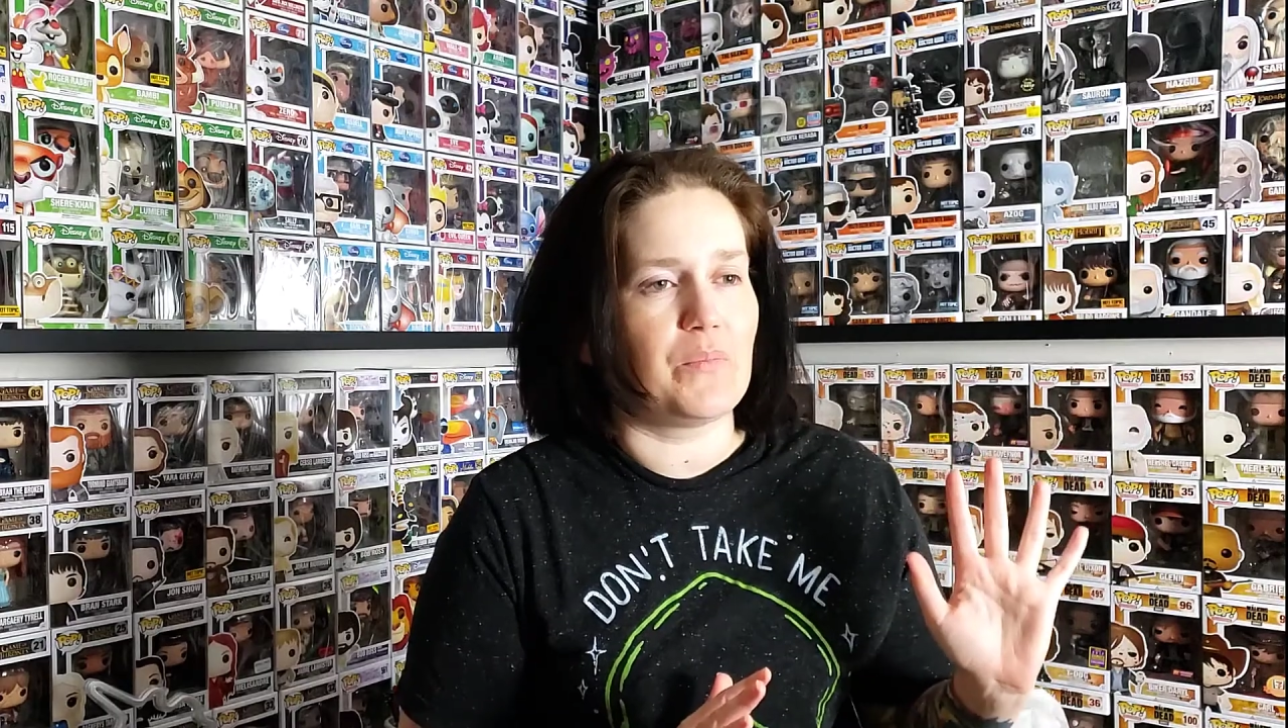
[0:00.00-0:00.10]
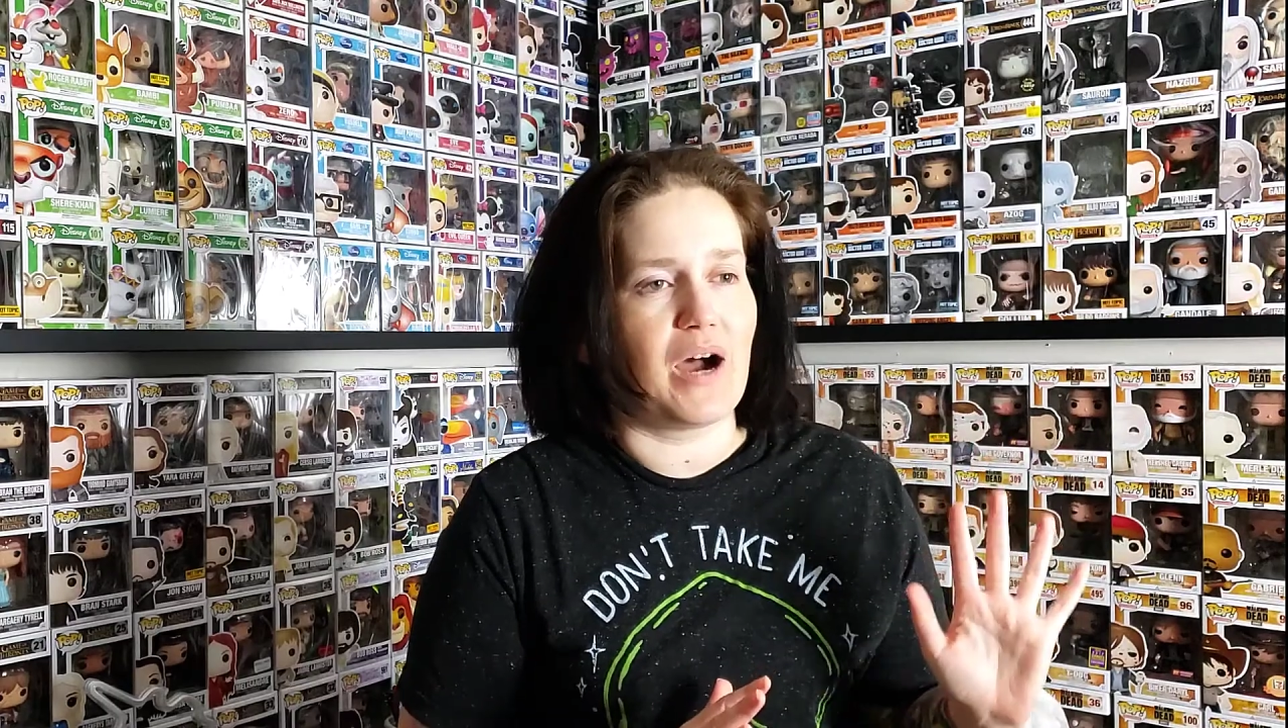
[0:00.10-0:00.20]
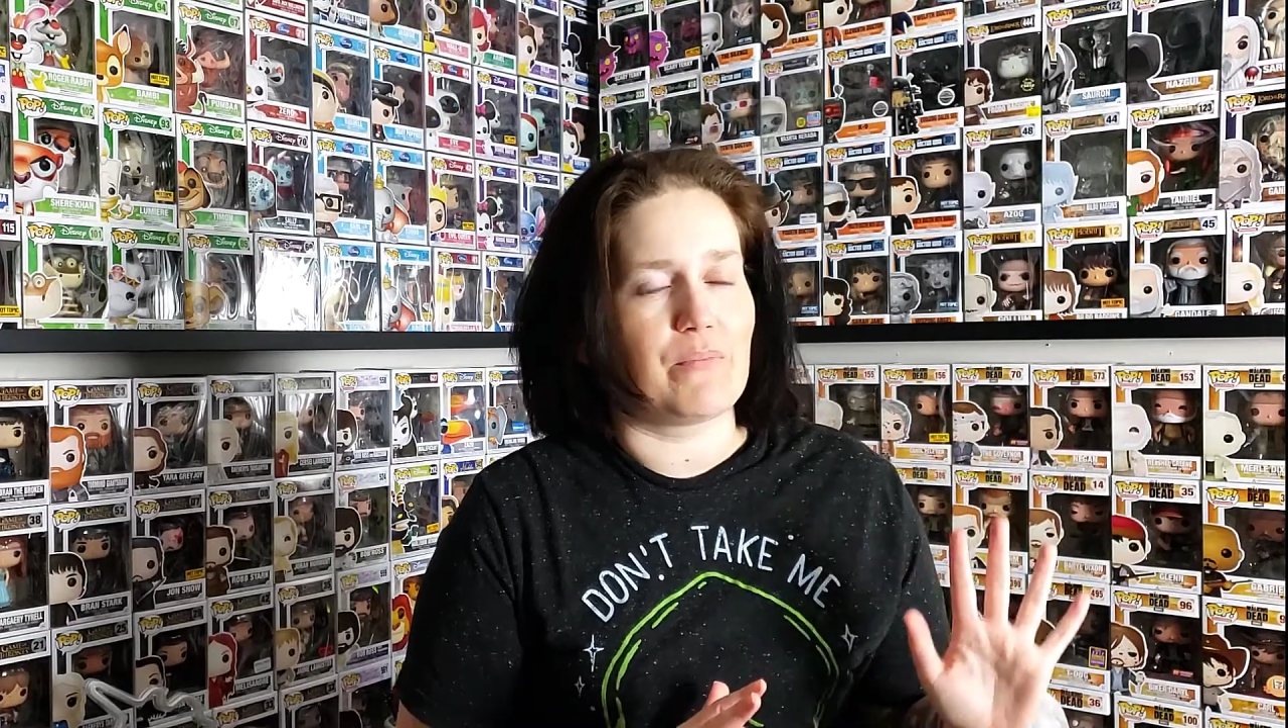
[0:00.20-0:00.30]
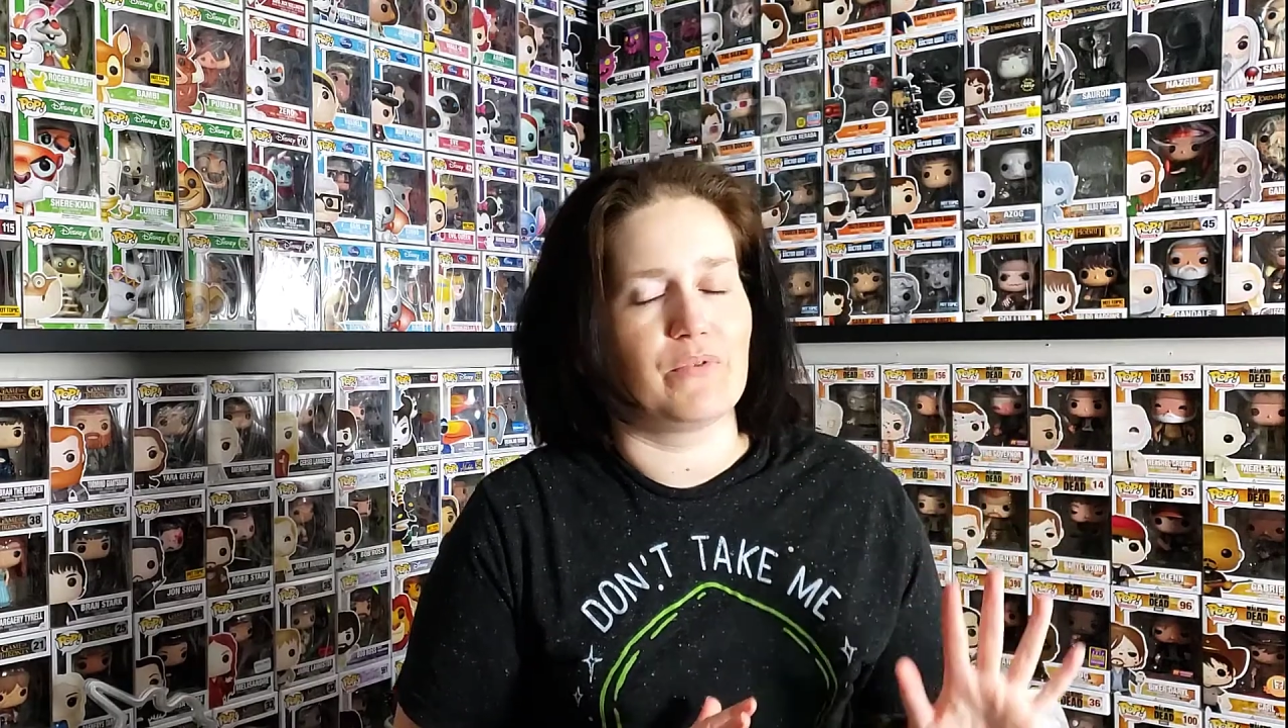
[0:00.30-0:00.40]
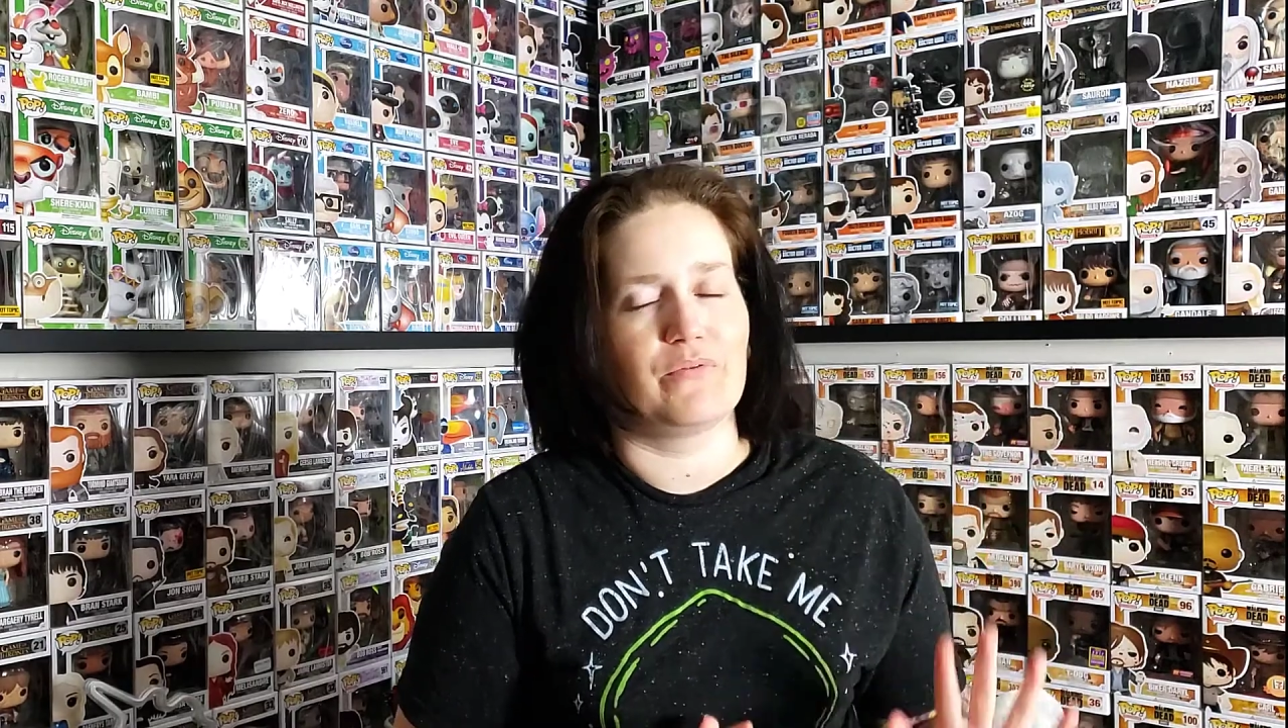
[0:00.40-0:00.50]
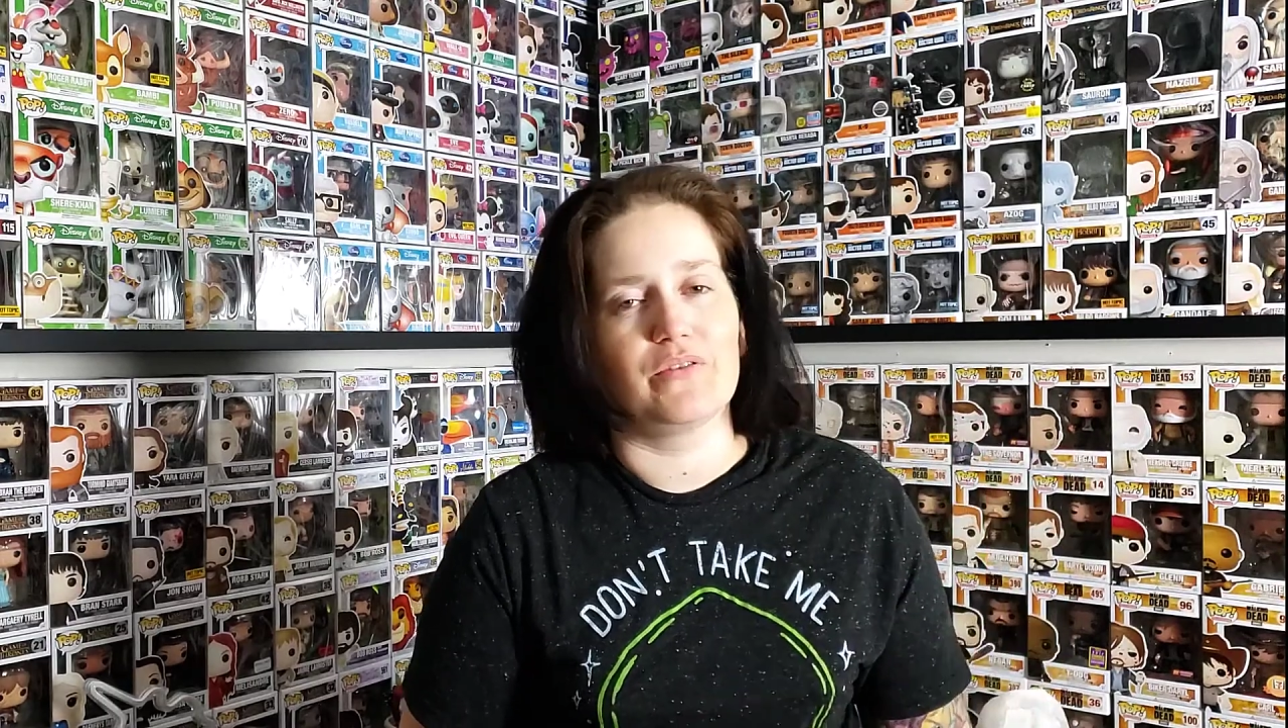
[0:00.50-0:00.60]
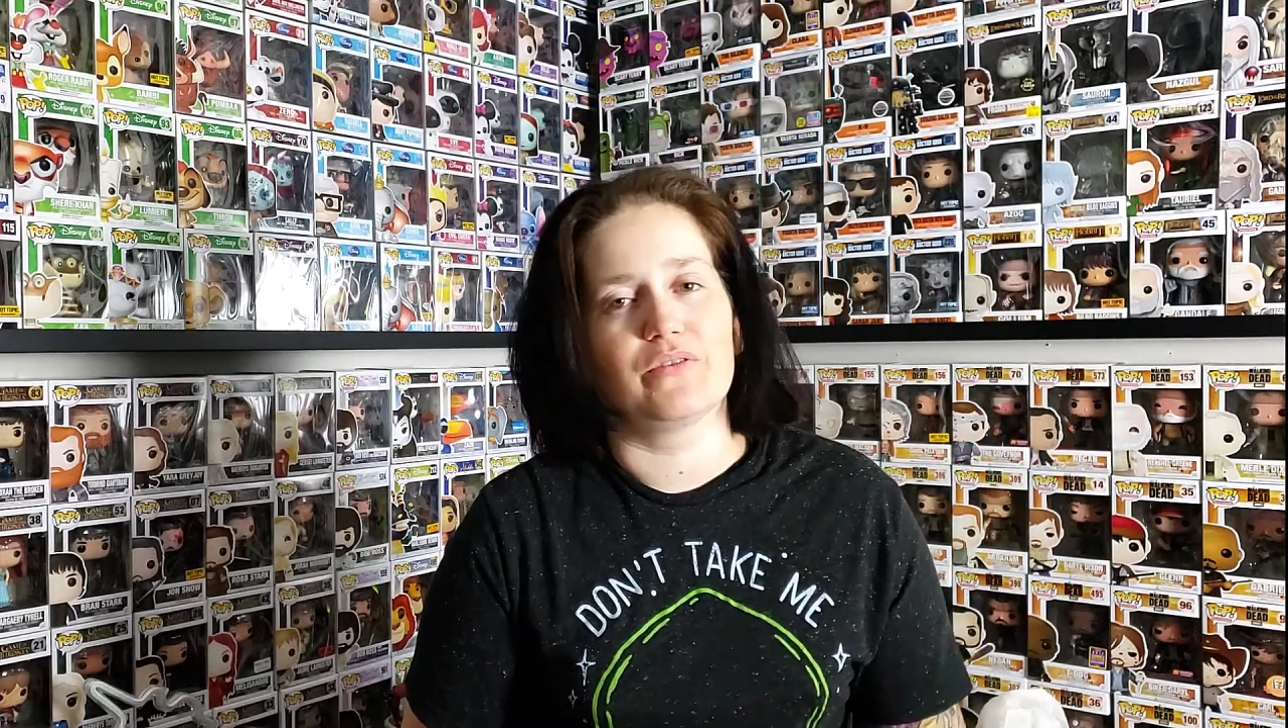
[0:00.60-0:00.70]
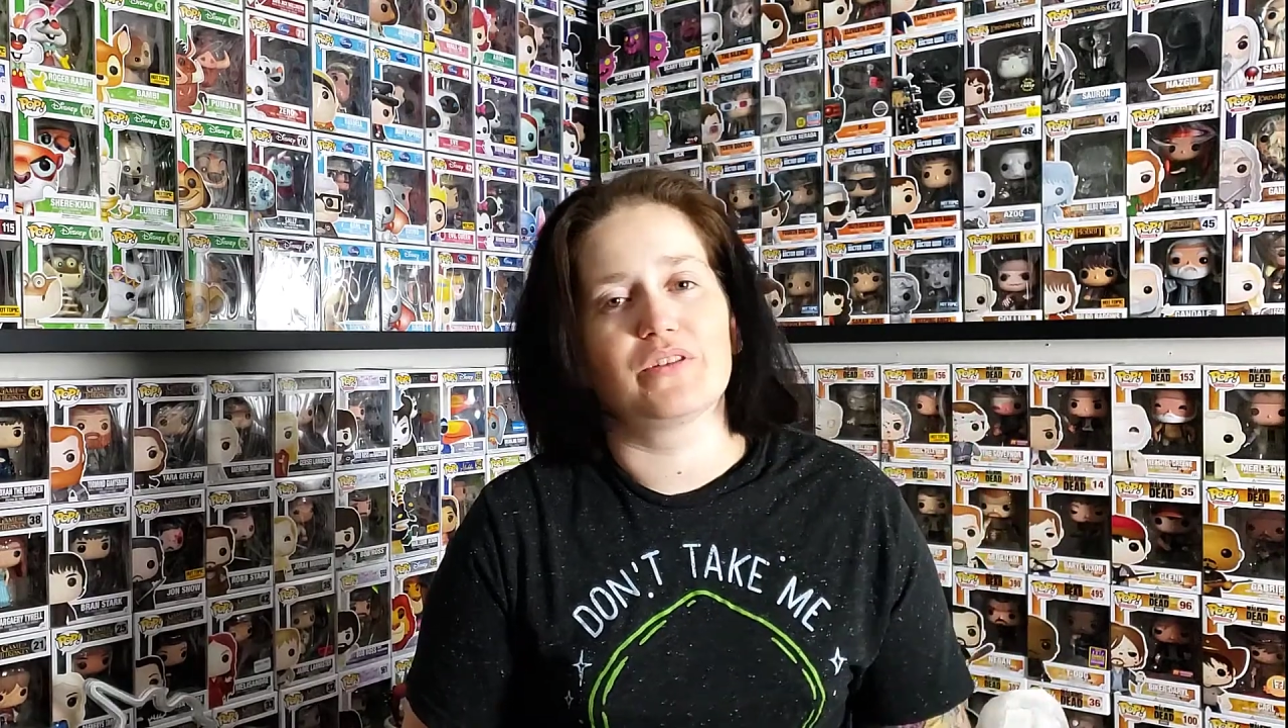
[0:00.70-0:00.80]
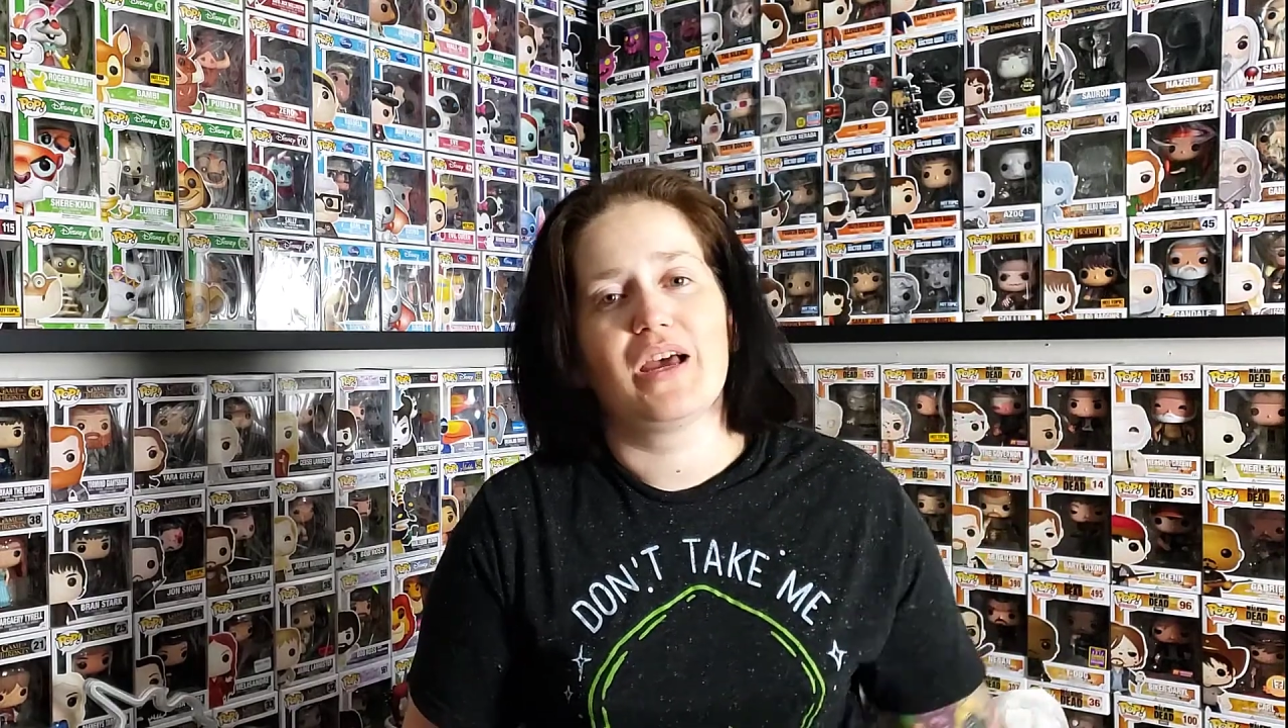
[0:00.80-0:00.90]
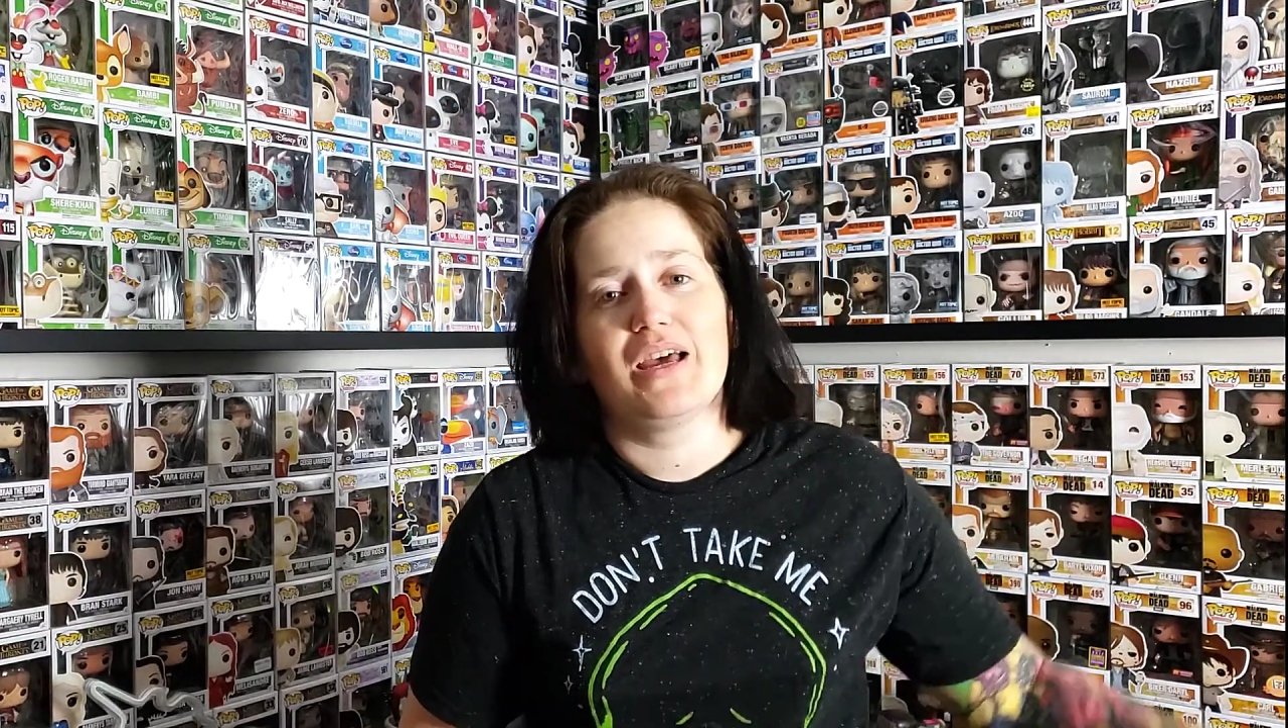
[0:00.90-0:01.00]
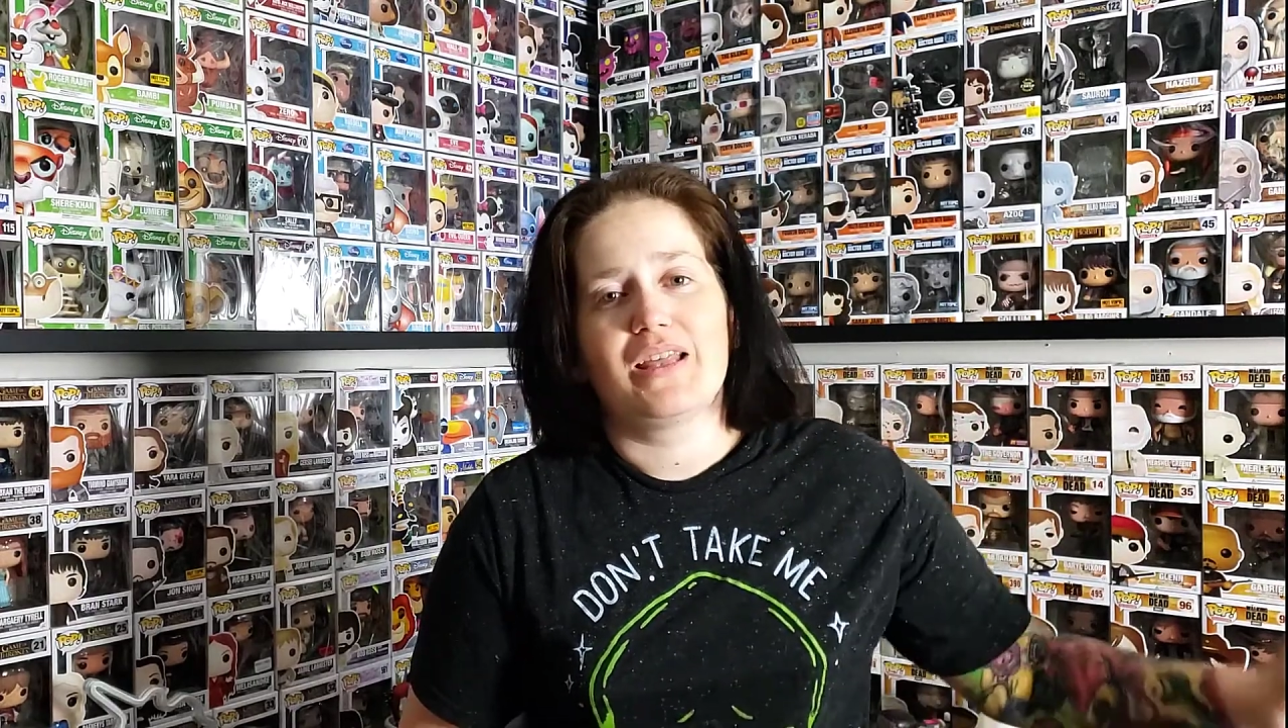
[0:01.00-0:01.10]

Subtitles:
Pop reviews.